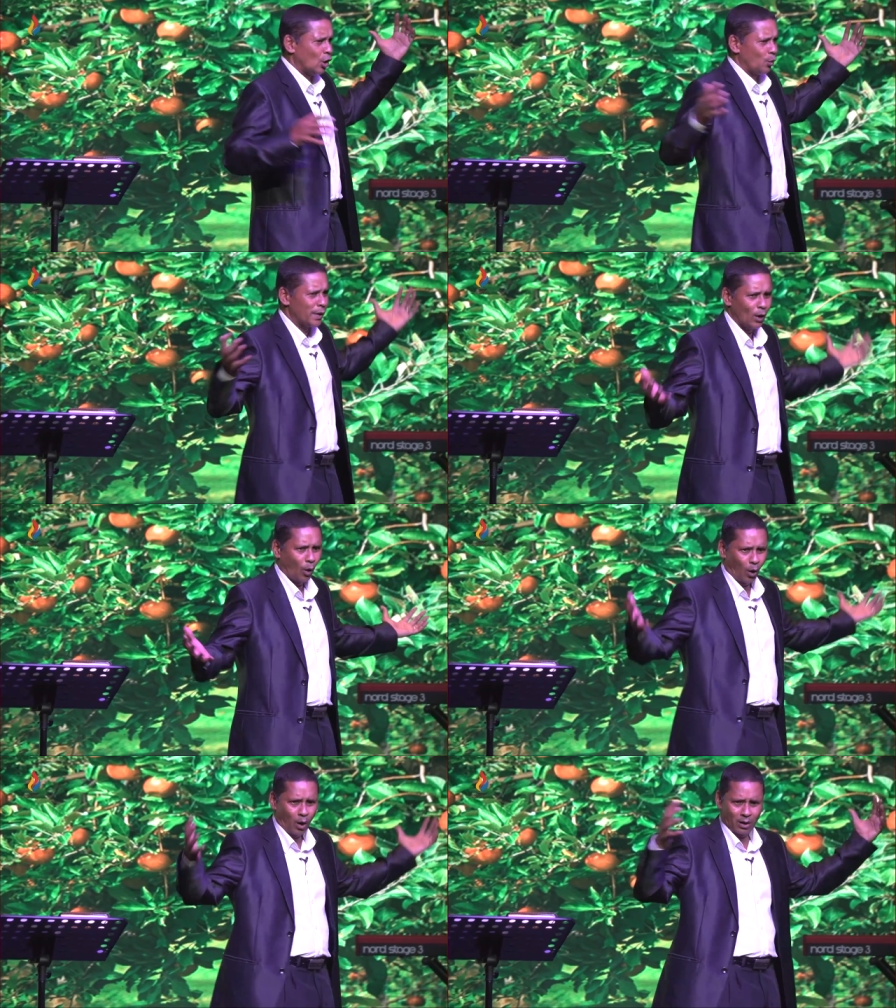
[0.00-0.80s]
we
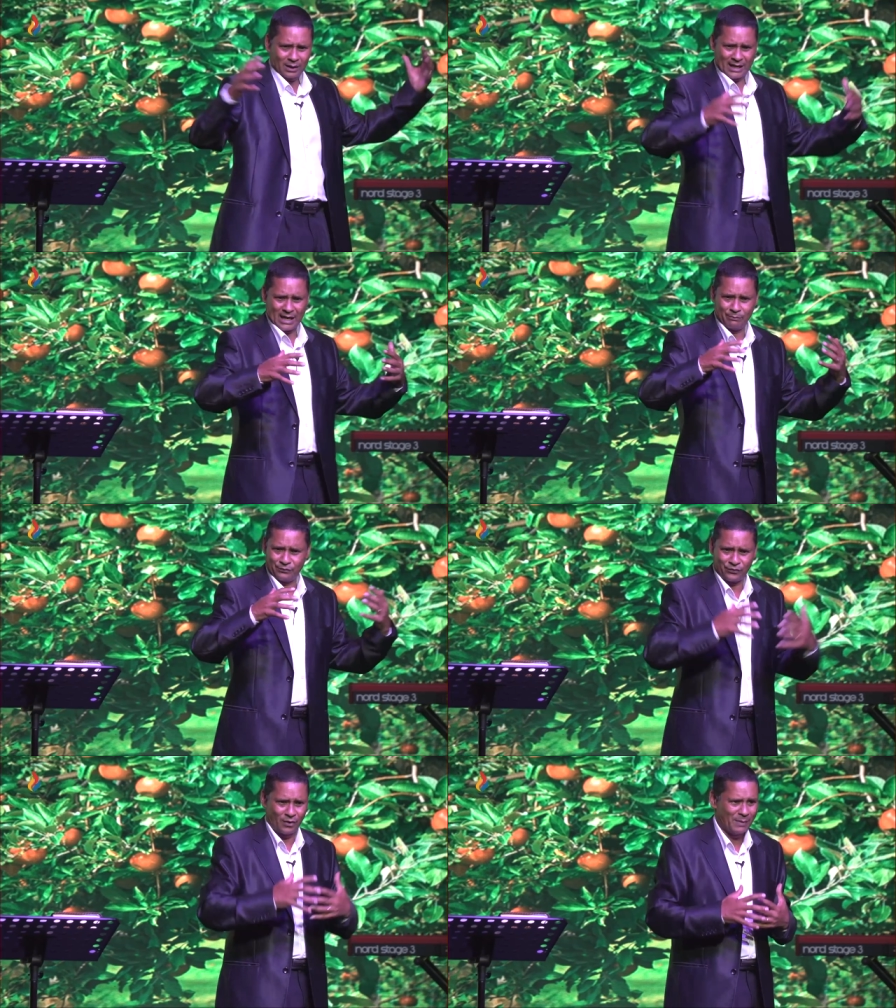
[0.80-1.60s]
all come
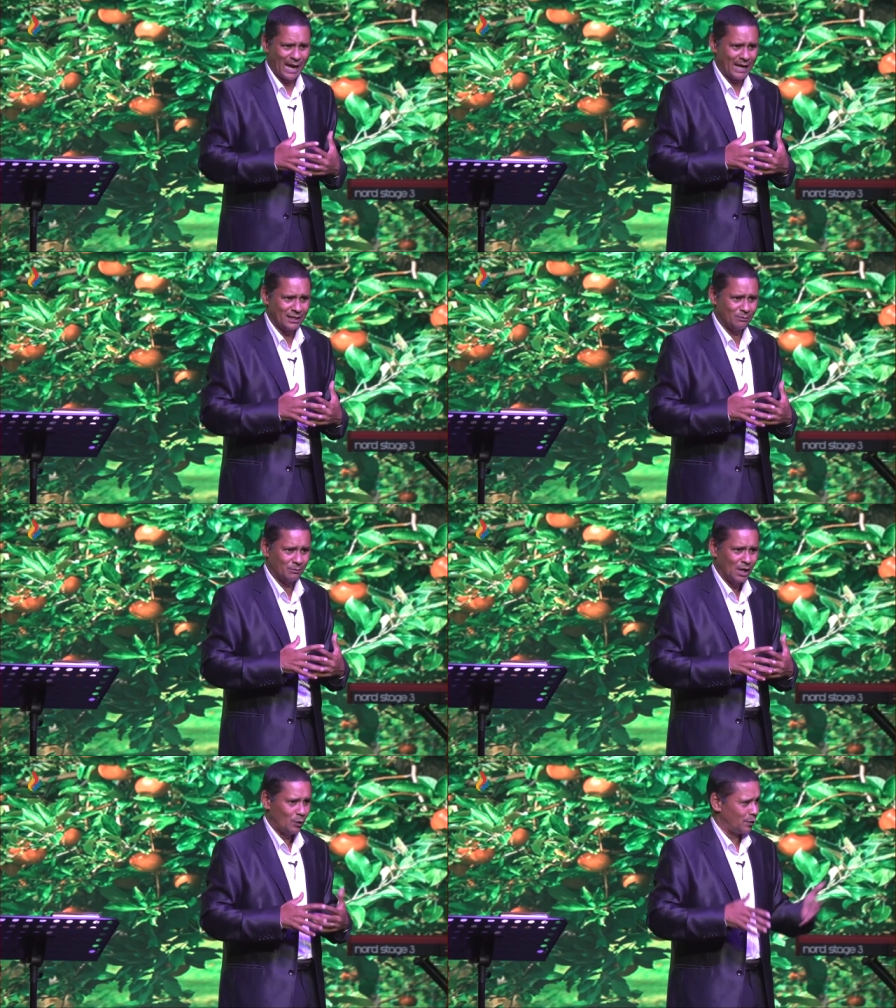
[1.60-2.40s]
from Adam.
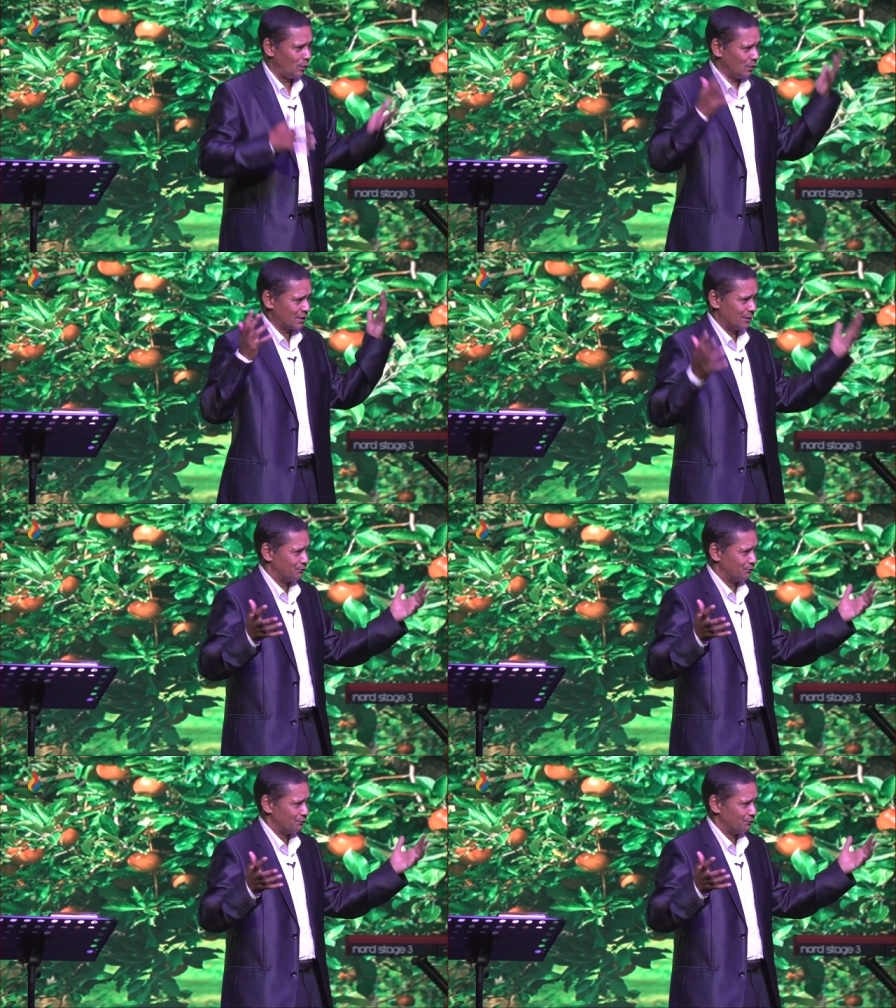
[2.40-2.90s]
We all come